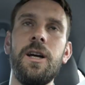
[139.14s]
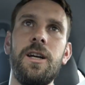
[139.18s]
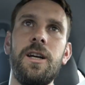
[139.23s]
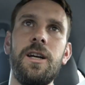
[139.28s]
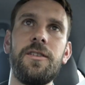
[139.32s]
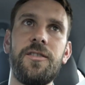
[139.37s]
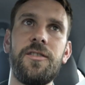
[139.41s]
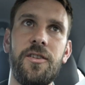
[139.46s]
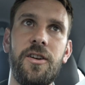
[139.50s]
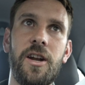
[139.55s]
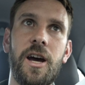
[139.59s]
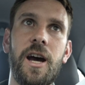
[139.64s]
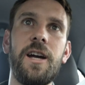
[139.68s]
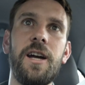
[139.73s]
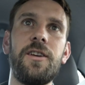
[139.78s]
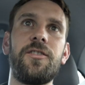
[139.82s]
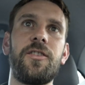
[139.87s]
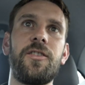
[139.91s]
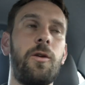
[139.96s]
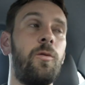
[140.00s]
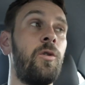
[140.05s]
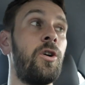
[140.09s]
It's
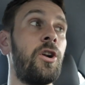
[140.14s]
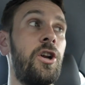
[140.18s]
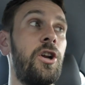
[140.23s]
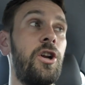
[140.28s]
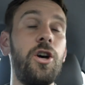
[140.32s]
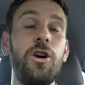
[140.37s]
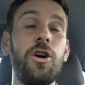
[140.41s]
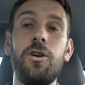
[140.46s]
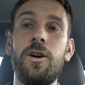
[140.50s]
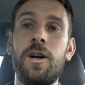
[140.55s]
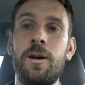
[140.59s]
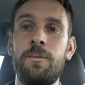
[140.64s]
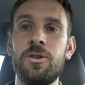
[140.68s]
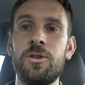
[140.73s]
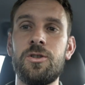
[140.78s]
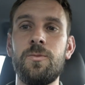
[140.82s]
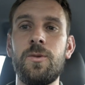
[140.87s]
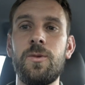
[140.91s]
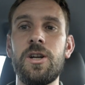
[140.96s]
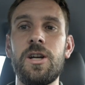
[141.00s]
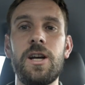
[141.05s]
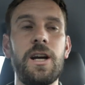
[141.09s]
nice. I want to know how much
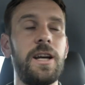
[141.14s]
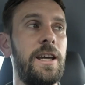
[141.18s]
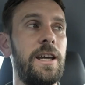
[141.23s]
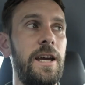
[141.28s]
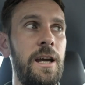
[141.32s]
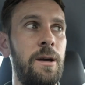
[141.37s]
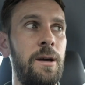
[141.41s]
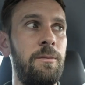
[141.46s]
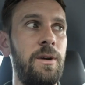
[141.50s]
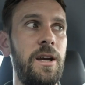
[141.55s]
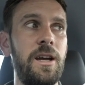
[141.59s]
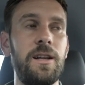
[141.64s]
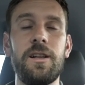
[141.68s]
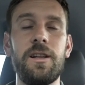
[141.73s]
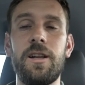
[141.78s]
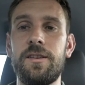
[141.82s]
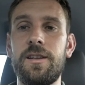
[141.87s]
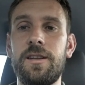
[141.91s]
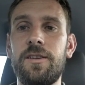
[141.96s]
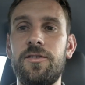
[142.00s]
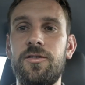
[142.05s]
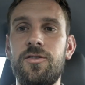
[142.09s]
money I can make.
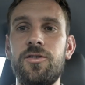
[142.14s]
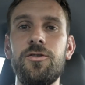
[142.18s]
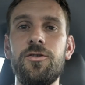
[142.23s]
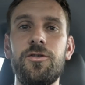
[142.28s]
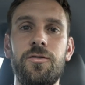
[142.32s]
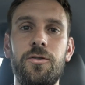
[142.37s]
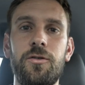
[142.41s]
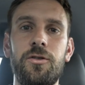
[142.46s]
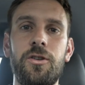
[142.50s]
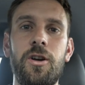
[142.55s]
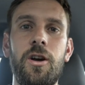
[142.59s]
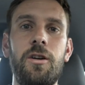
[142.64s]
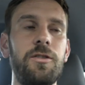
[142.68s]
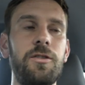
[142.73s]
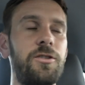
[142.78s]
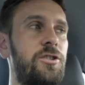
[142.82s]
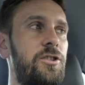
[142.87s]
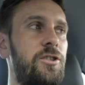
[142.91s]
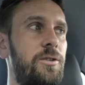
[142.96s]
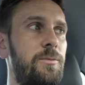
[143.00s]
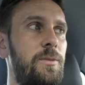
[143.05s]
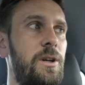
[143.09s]
Like, that's useful
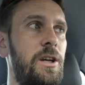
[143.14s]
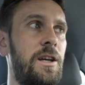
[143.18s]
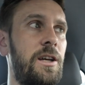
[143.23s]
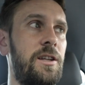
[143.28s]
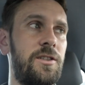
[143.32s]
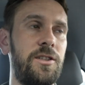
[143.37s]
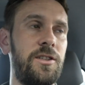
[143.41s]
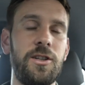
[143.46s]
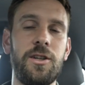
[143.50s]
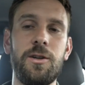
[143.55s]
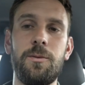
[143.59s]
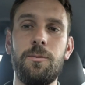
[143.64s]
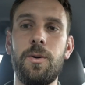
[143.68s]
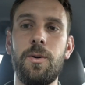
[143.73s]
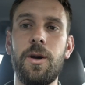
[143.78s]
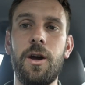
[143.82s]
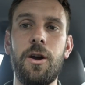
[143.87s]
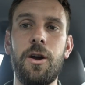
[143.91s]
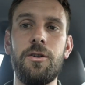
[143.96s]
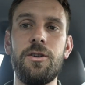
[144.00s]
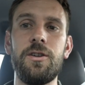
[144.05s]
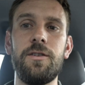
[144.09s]
knowledge to me, and to
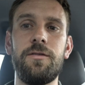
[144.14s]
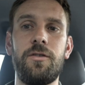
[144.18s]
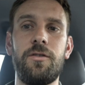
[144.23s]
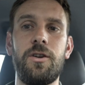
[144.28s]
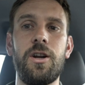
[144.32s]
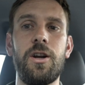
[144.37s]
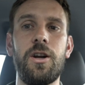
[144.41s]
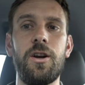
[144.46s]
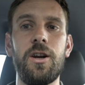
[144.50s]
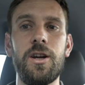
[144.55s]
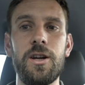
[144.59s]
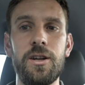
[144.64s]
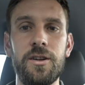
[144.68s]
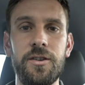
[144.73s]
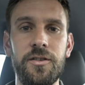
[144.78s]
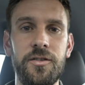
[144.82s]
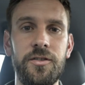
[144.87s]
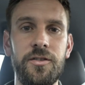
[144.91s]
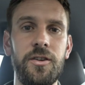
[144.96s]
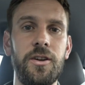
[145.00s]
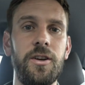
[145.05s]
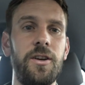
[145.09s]
compare different
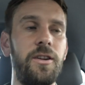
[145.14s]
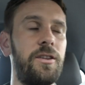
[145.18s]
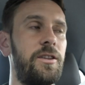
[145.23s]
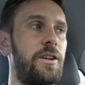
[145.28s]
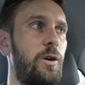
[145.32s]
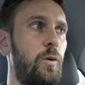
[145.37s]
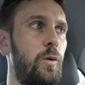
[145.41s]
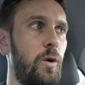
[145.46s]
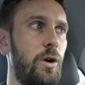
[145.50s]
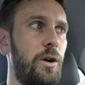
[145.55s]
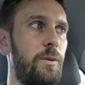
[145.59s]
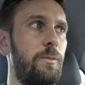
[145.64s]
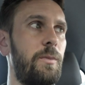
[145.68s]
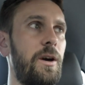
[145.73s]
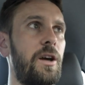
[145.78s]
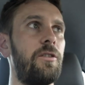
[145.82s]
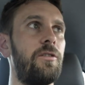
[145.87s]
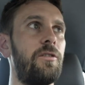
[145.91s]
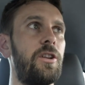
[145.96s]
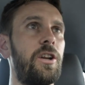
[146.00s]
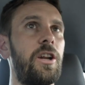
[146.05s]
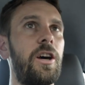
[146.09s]
areas that work
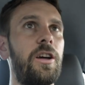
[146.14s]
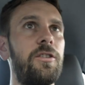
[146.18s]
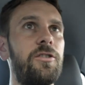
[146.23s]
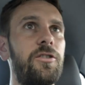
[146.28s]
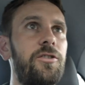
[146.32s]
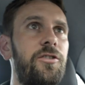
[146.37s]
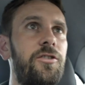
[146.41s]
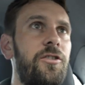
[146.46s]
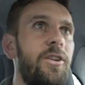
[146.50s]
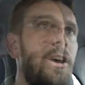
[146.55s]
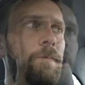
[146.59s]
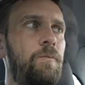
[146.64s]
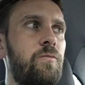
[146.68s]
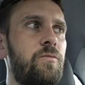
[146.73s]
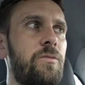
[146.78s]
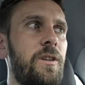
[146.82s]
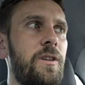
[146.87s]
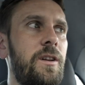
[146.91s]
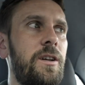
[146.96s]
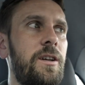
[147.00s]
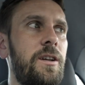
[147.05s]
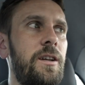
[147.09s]
better than others.
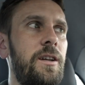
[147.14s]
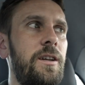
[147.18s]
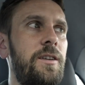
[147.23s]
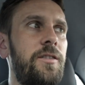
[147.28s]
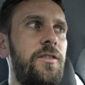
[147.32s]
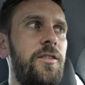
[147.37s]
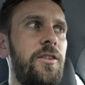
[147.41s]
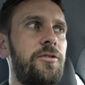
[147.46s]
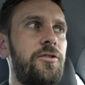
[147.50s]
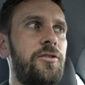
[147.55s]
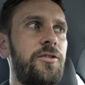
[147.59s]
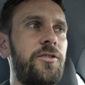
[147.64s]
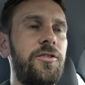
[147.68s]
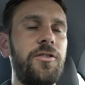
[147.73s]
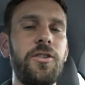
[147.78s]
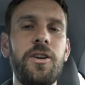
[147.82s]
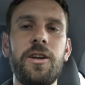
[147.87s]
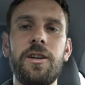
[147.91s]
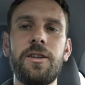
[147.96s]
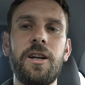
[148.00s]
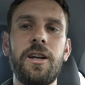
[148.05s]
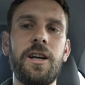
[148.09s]
It's
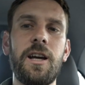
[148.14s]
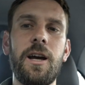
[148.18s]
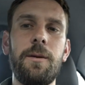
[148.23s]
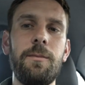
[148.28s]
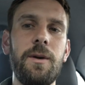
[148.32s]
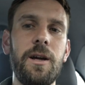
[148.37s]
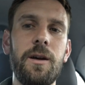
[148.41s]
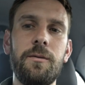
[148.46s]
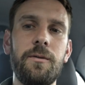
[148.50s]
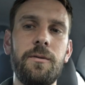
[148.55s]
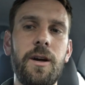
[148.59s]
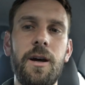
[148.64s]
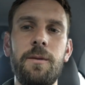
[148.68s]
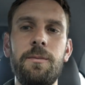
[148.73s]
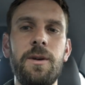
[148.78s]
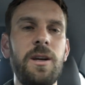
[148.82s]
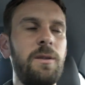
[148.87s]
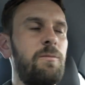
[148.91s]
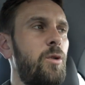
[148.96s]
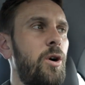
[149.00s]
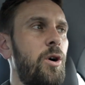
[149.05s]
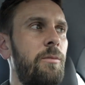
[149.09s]
interesting. Like, I
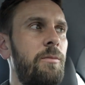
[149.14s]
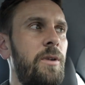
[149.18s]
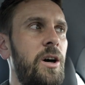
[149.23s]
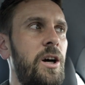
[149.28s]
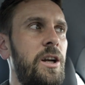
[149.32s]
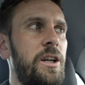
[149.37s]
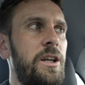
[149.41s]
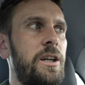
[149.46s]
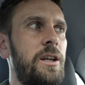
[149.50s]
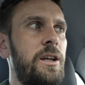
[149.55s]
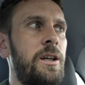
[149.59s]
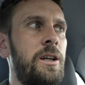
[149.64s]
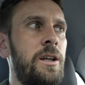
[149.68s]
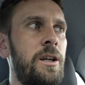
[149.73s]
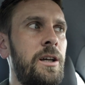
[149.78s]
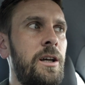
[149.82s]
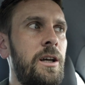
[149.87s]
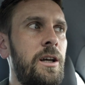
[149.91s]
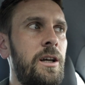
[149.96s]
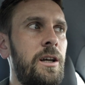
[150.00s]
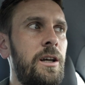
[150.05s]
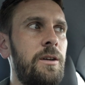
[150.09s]
made more money
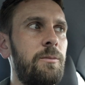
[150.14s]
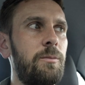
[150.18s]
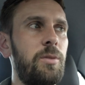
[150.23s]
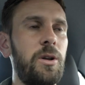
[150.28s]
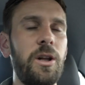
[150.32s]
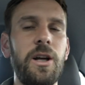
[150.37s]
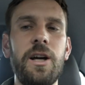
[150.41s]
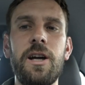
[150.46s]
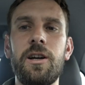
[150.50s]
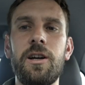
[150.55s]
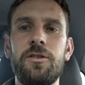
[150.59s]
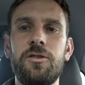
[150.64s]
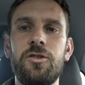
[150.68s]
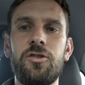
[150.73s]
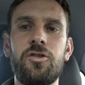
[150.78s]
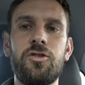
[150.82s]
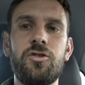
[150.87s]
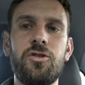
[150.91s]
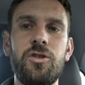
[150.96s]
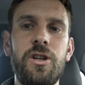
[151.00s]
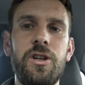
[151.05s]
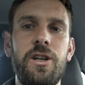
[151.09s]
playing on the
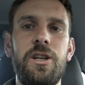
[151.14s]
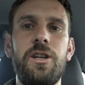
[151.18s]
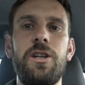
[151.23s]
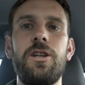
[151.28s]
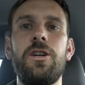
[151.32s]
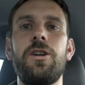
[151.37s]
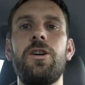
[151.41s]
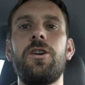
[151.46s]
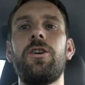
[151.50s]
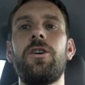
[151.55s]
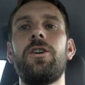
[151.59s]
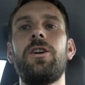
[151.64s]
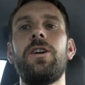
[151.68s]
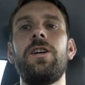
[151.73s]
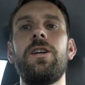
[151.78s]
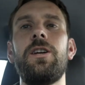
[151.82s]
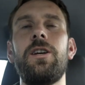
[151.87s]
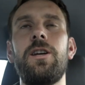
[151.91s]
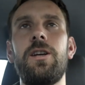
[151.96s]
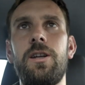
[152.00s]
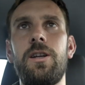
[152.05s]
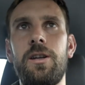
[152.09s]
street here
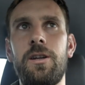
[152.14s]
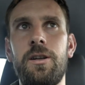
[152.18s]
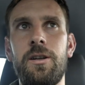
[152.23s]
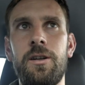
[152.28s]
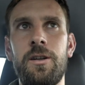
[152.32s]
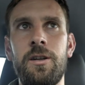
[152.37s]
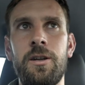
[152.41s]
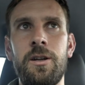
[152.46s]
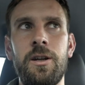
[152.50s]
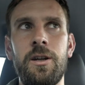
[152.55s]
in